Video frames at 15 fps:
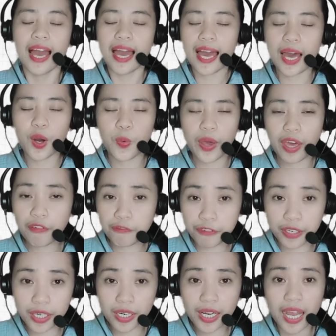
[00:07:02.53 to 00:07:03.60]

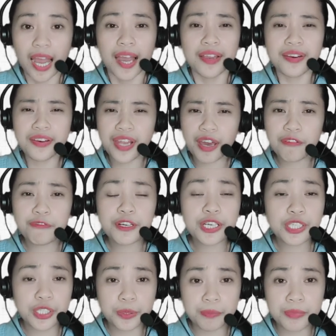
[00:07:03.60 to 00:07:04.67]
However, never
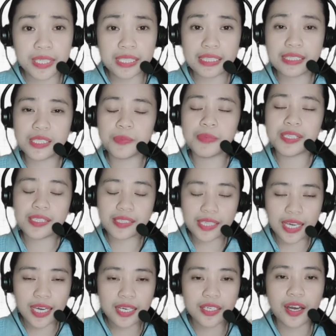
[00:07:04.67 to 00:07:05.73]
commit the
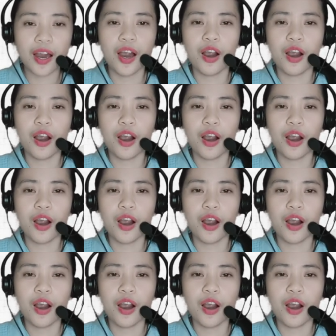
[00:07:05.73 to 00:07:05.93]
mistake